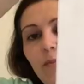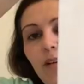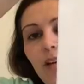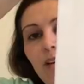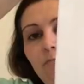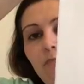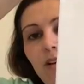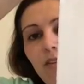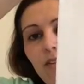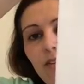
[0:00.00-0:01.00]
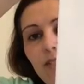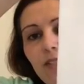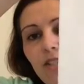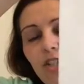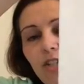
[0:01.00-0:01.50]
I had a marathon
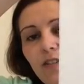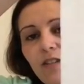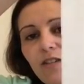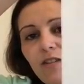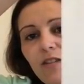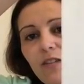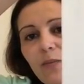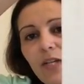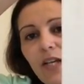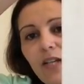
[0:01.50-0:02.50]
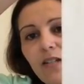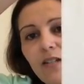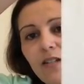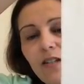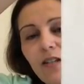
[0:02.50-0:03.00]
stitching session this
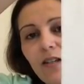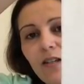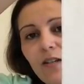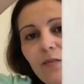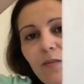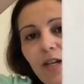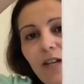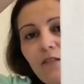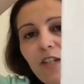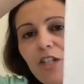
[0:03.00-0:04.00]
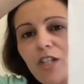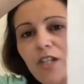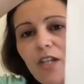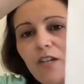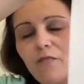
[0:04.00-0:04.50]
weekend. I had
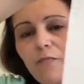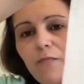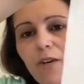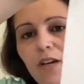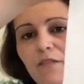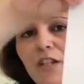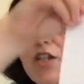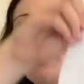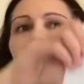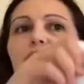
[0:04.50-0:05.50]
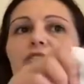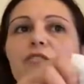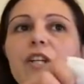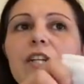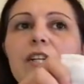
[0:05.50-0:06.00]
finished page
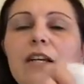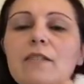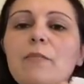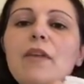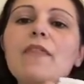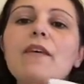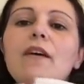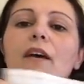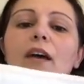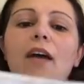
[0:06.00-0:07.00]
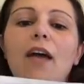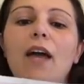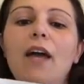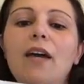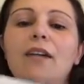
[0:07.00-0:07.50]
3 last month,
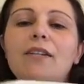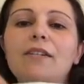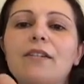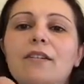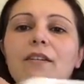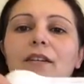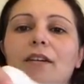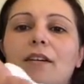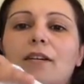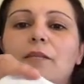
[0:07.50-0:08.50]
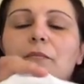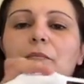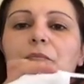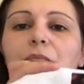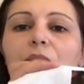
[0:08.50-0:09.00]
and
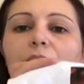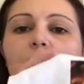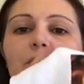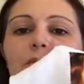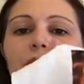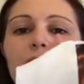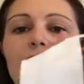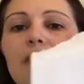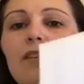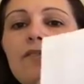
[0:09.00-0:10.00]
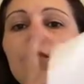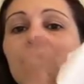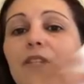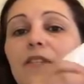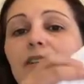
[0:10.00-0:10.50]
I pulled this out
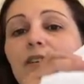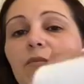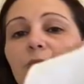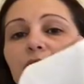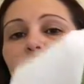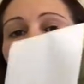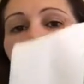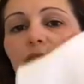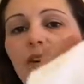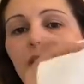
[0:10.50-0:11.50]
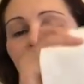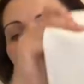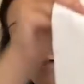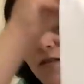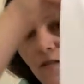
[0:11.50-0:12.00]
to start on page 4
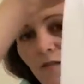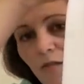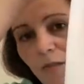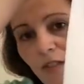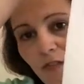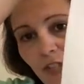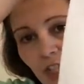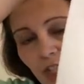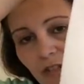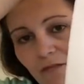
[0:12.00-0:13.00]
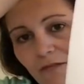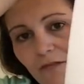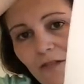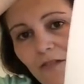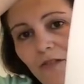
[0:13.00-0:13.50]
and almost finished it
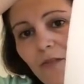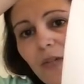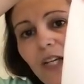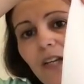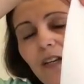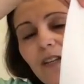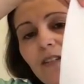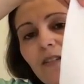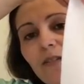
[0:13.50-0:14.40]
through the weekend.